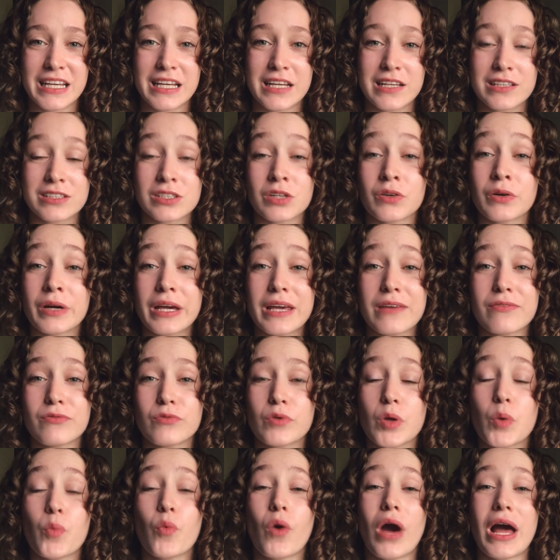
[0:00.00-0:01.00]
So if we
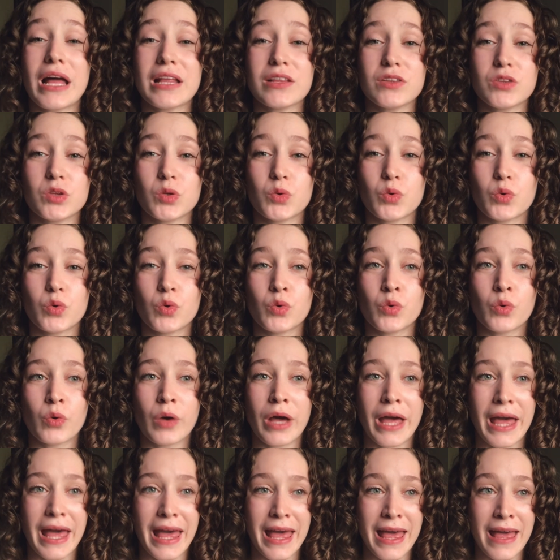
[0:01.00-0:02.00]
want to
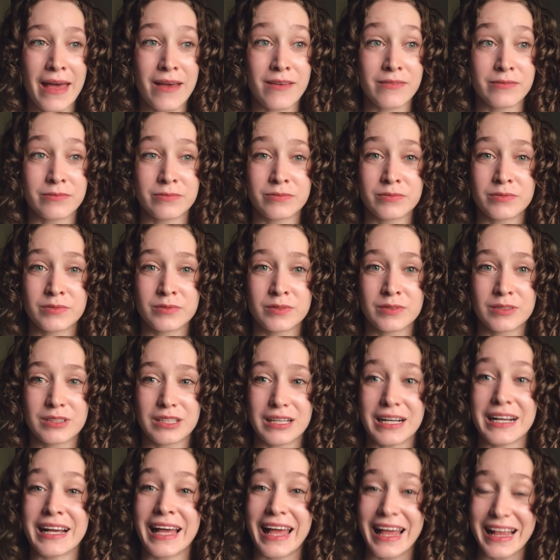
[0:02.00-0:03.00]
have
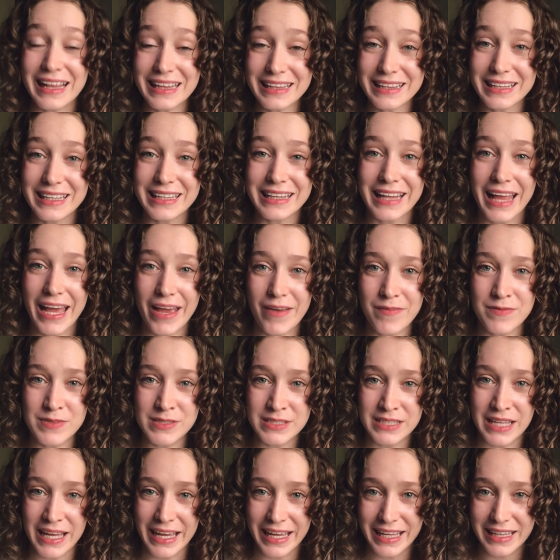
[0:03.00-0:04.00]
a healthy
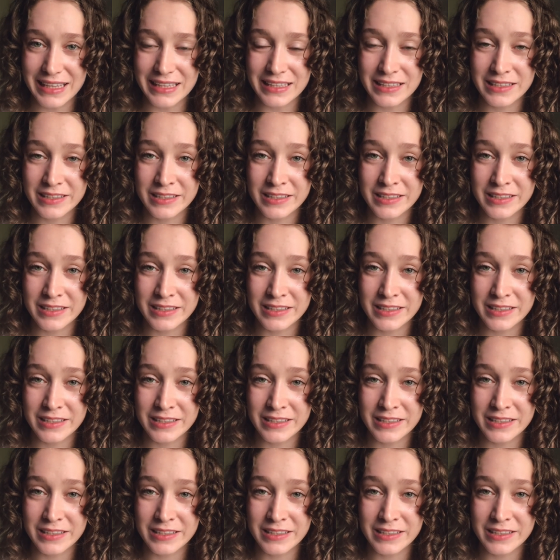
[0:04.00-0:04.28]
lifestyle,